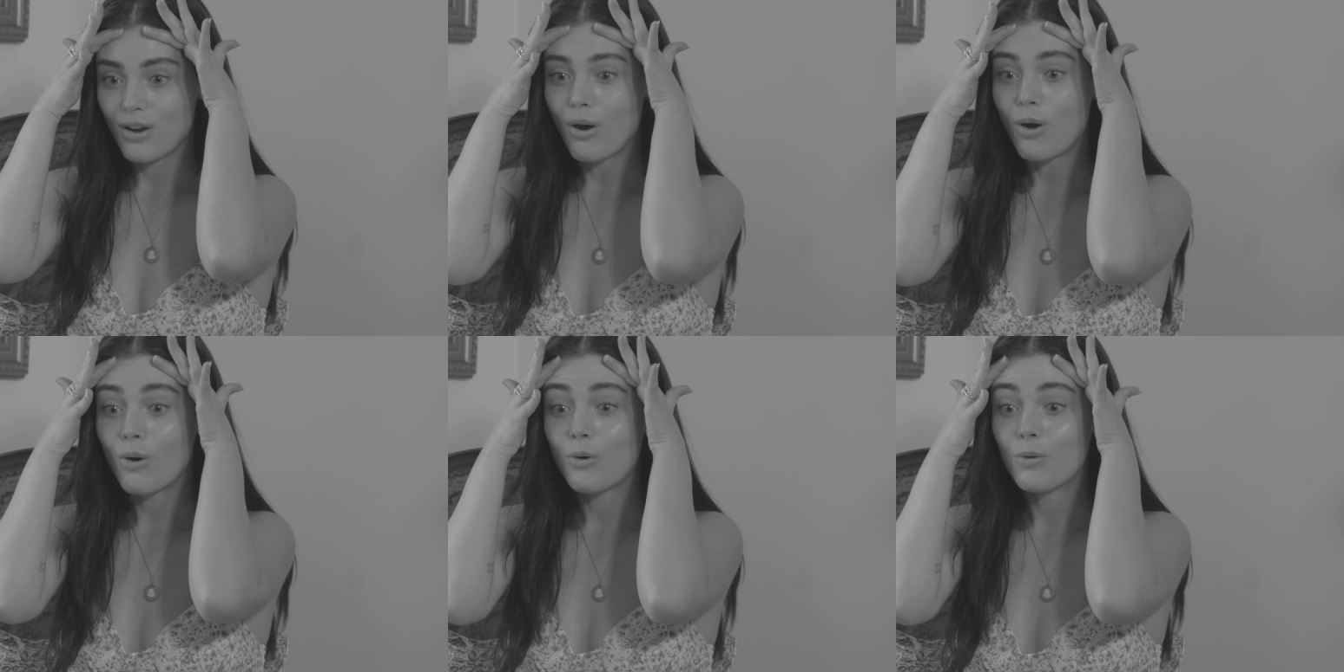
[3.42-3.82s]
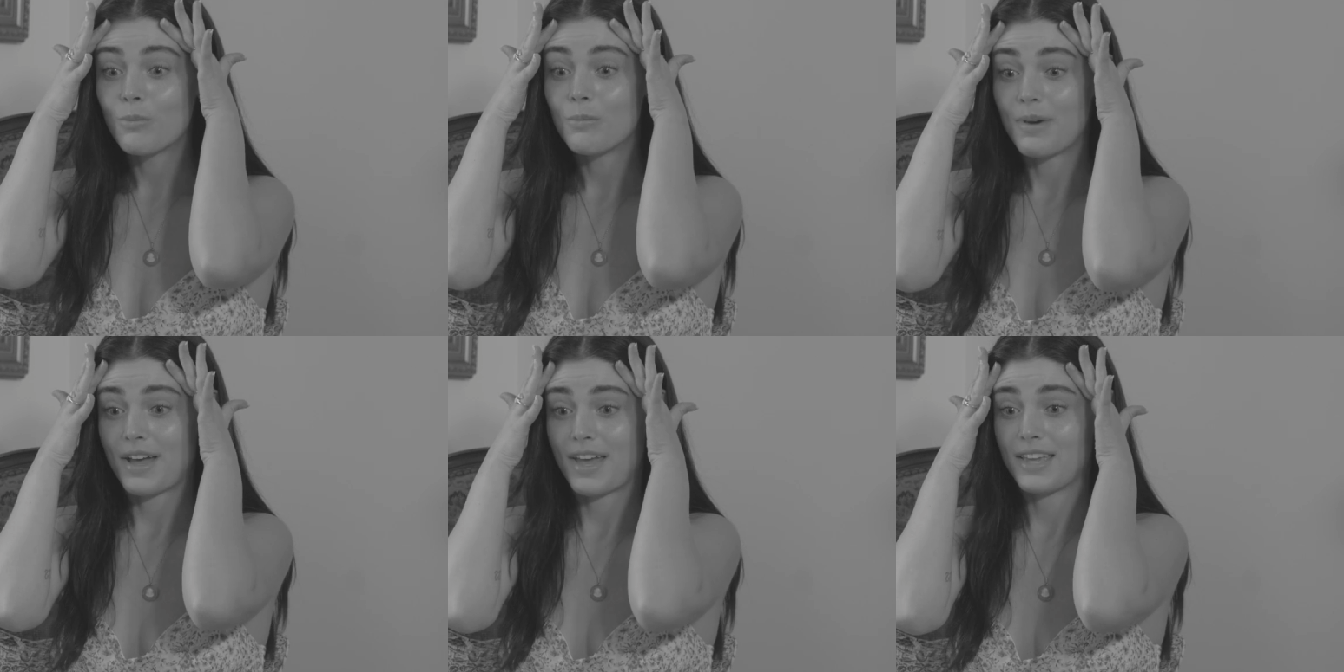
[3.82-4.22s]
Oh
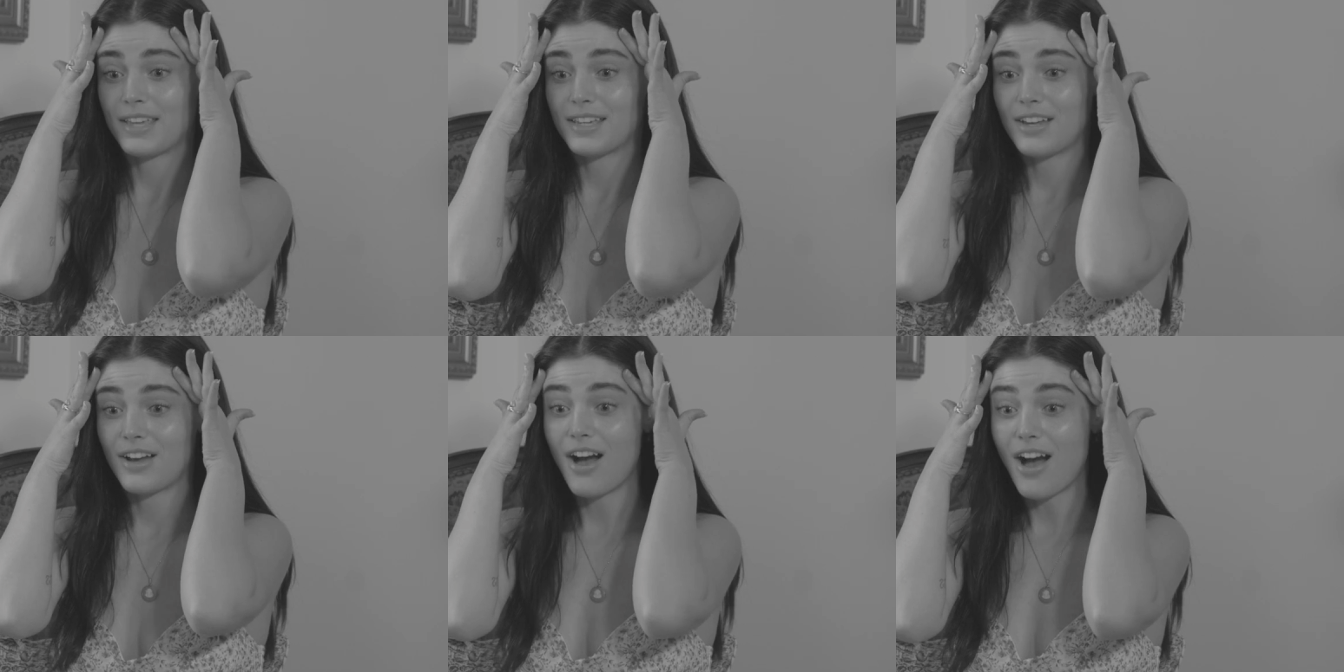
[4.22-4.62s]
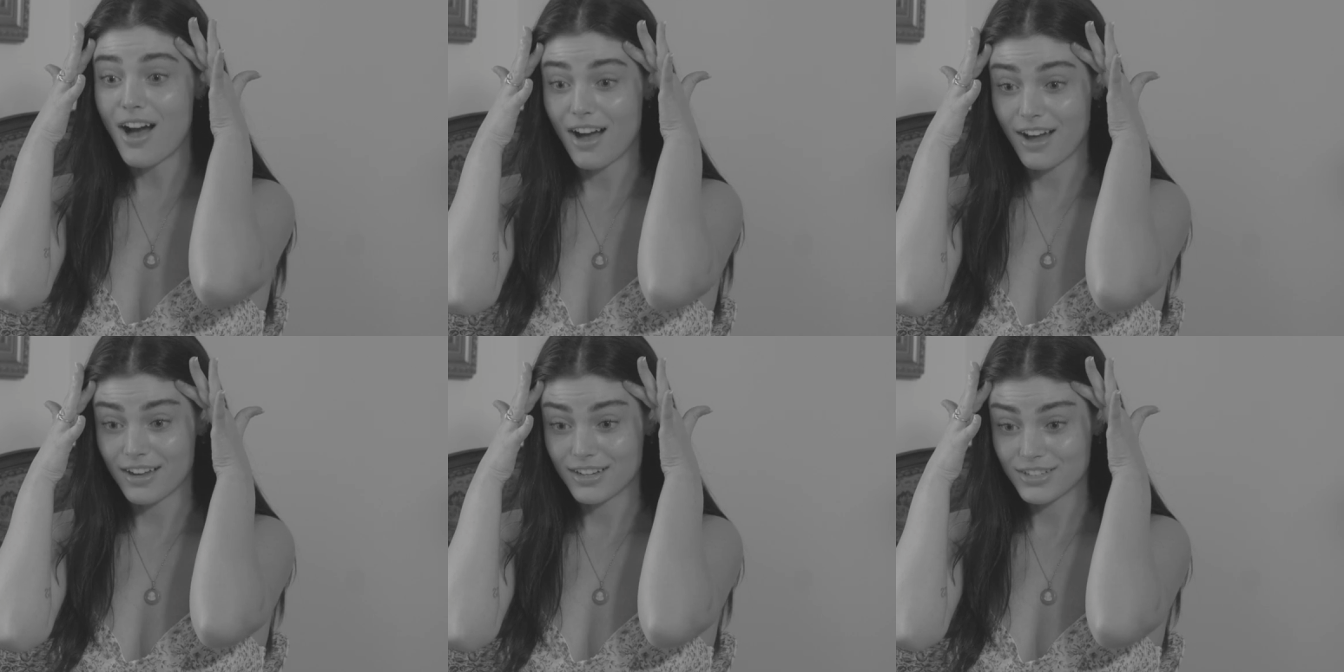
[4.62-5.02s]
my
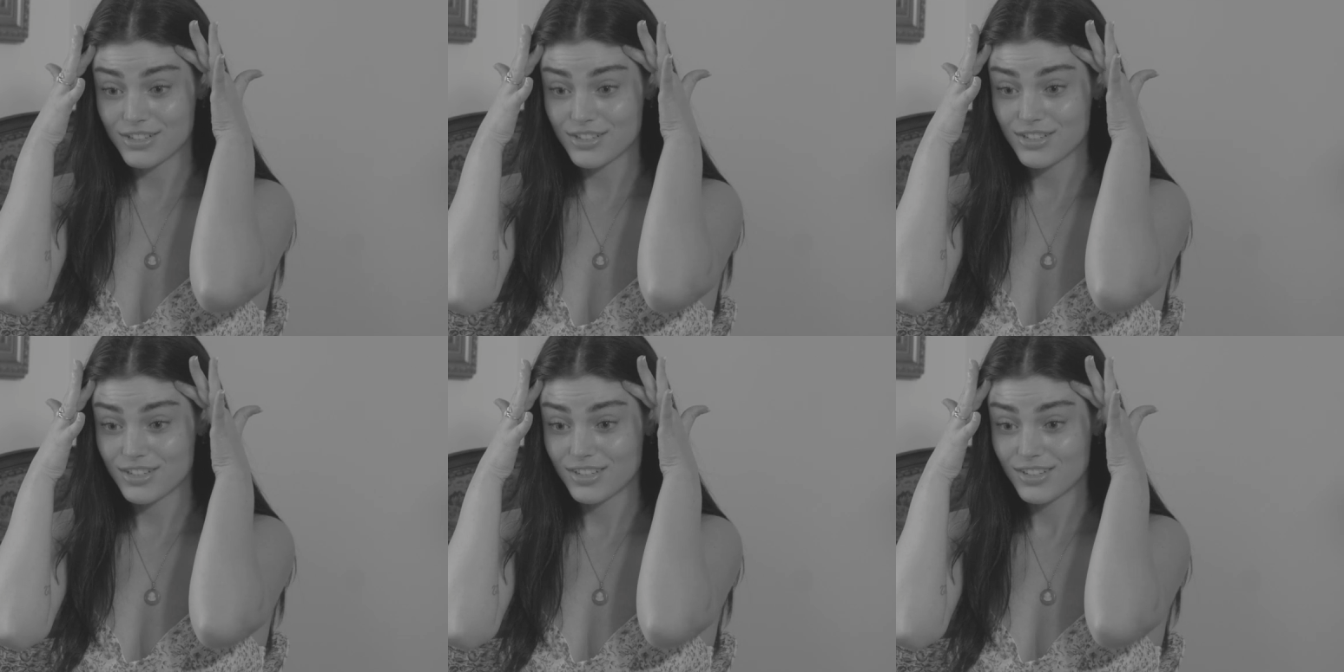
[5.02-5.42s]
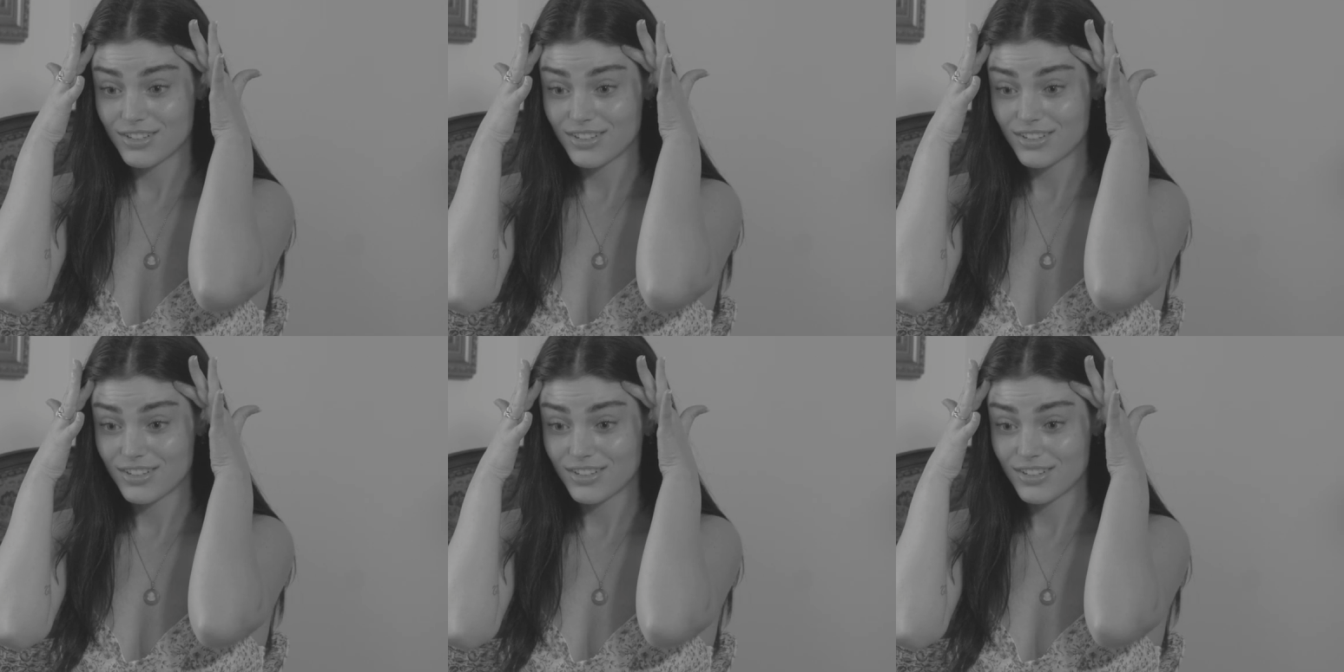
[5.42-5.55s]
gosh.